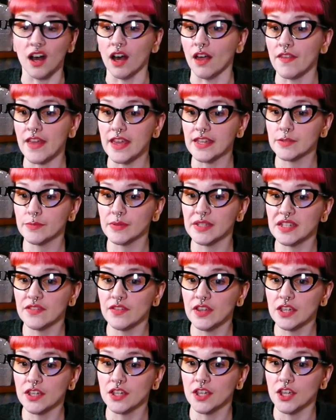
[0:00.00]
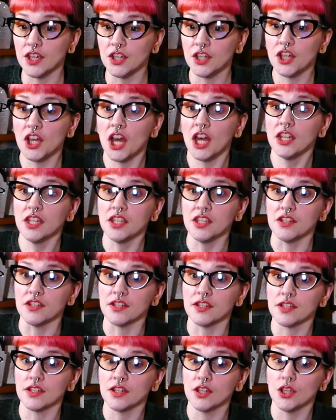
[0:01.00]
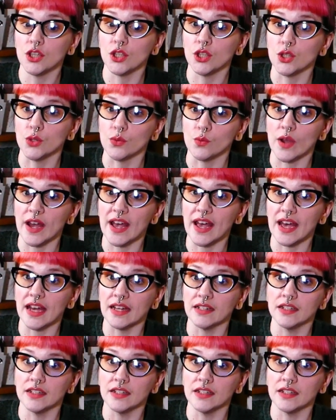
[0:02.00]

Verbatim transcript: Are there specific colours you wear?